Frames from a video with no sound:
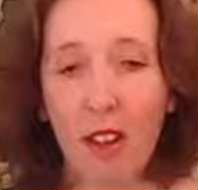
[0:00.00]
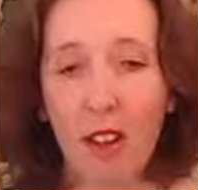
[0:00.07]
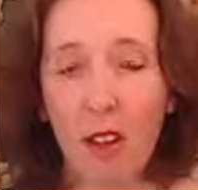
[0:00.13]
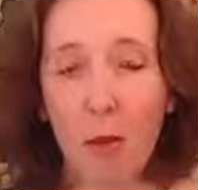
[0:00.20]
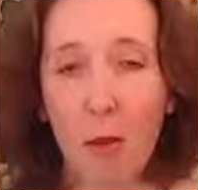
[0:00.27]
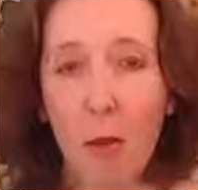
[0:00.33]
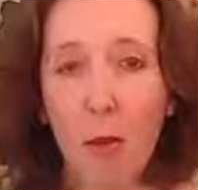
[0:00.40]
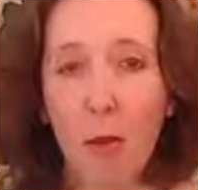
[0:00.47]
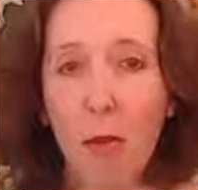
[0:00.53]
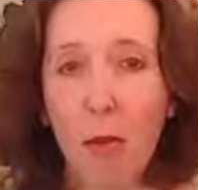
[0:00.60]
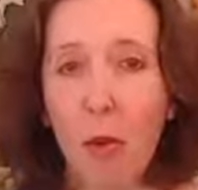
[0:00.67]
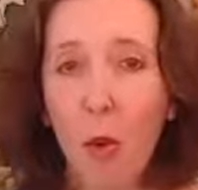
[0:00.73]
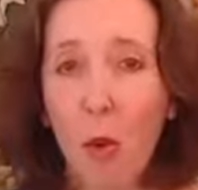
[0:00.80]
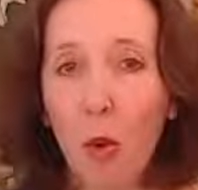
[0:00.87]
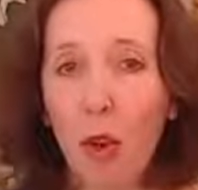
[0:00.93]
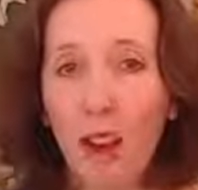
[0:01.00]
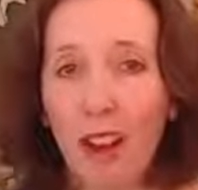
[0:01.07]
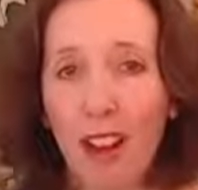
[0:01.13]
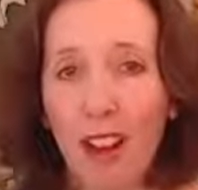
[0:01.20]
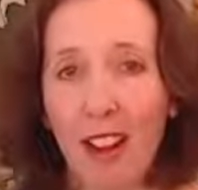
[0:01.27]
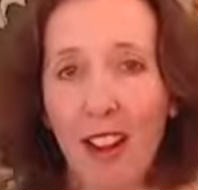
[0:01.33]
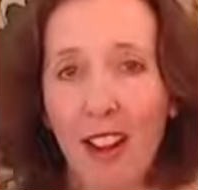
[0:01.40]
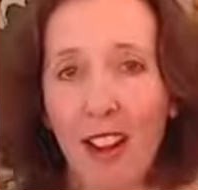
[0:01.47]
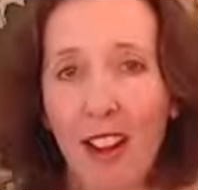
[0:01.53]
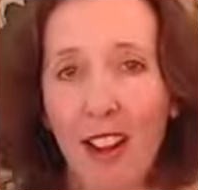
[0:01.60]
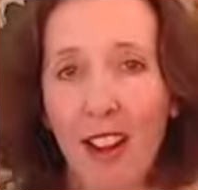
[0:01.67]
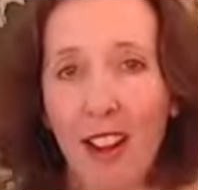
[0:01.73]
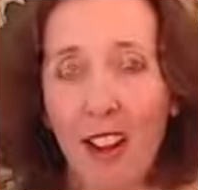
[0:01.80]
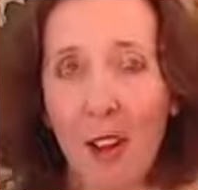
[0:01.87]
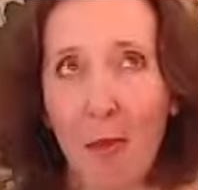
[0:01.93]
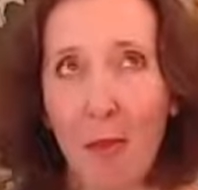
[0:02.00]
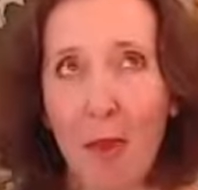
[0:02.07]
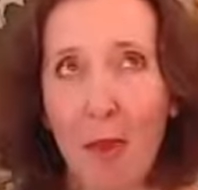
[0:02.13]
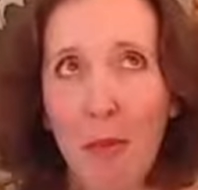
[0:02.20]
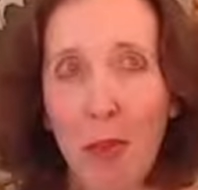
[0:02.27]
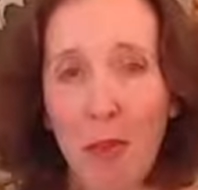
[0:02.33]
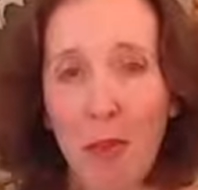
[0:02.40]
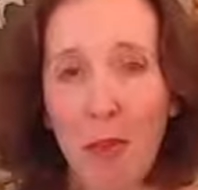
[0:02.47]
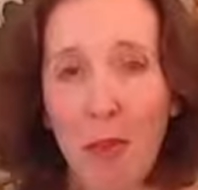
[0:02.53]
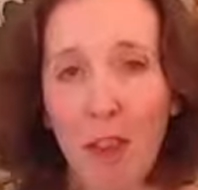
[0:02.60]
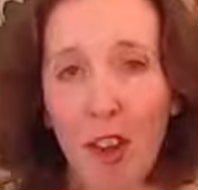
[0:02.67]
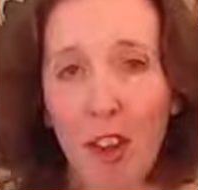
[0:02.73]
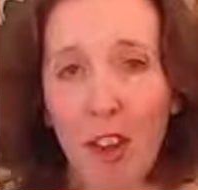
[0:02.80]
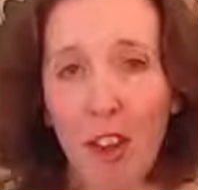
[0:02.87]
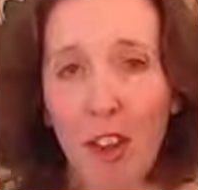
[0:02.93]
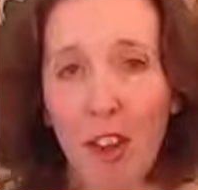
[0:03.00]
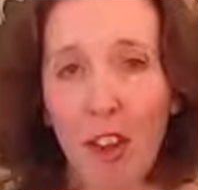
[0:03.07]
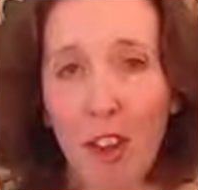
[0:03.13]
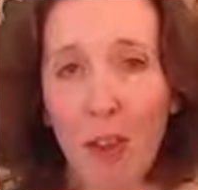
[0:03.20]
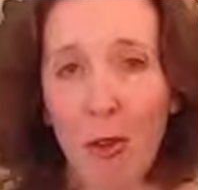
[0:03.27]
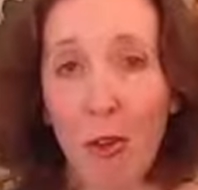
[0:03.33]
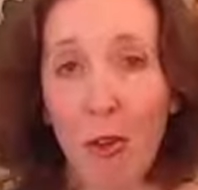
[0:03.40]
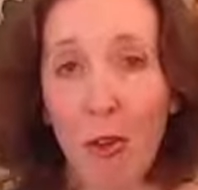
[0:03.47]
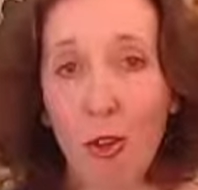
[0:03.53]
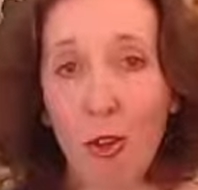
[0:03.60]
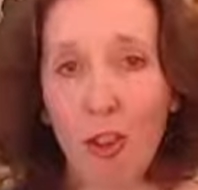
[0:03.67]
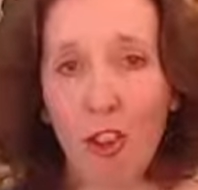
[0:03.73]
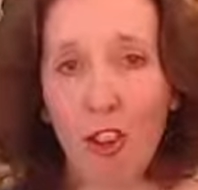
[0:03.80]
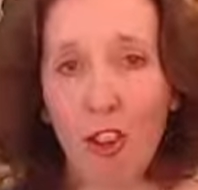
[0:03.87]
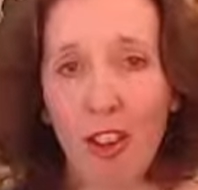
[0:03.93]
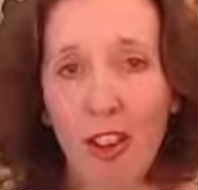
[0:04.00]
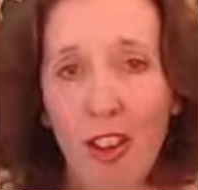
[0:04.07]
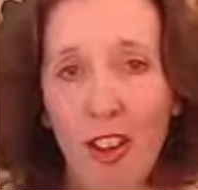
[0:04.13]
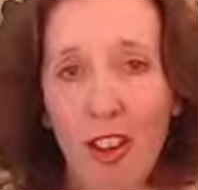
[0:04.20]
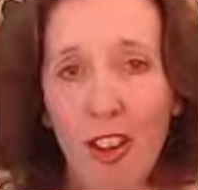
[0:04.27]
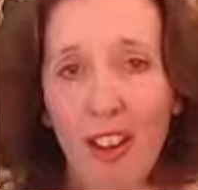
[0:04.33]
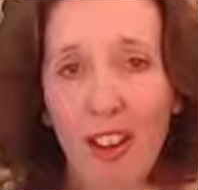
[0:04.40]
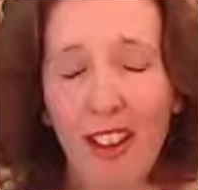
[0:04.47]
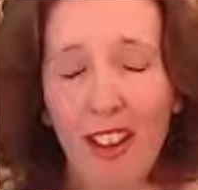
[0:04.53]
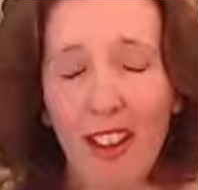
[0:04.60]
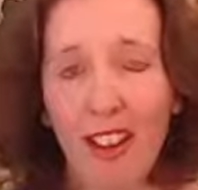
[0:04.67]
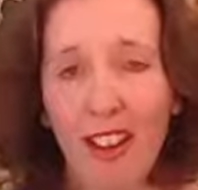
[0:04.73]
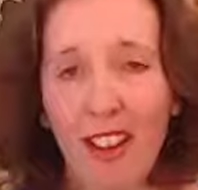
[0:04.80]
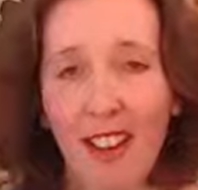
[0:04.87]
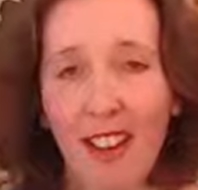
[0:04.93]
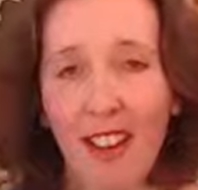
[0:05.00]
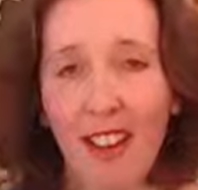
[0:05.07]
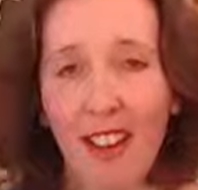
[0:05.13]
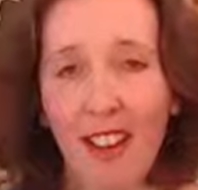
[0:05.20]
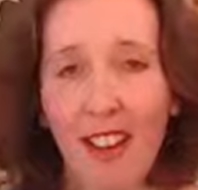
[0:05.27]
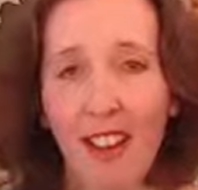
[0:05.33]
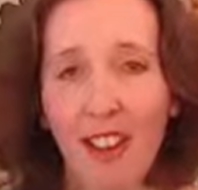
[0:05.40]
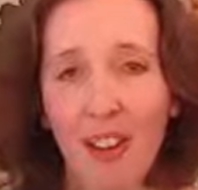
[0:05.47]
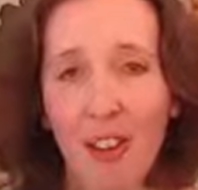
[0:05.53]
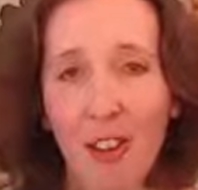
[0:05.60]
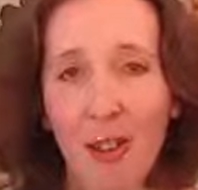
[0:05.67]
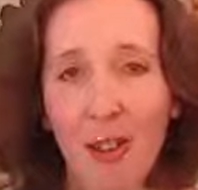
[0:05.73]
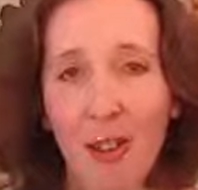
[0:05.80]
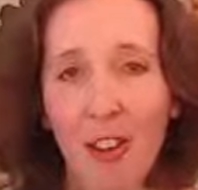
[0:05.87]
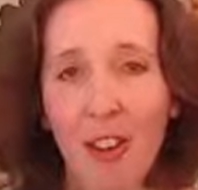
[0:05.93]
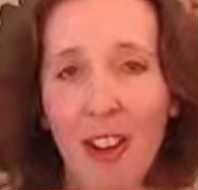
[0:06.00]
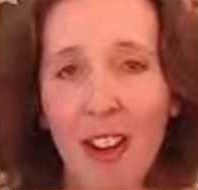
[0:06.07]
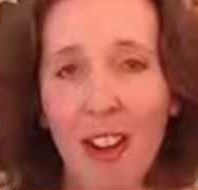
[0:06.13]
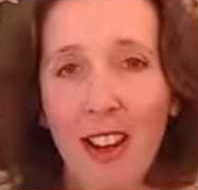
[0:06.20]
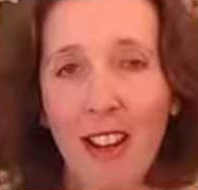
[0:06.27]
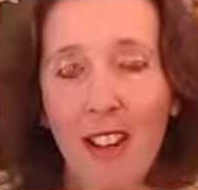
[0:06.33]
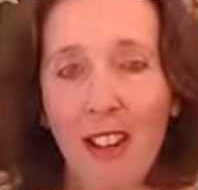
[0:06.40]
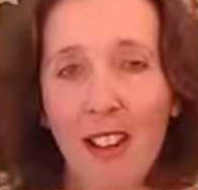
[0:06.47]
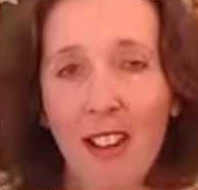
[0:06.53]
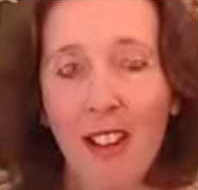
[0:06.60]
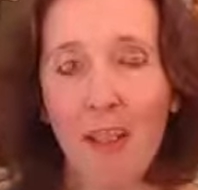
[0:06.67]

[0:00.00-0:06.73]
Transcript: more importantly, that maybe you've forgotten how to trust. And to trust that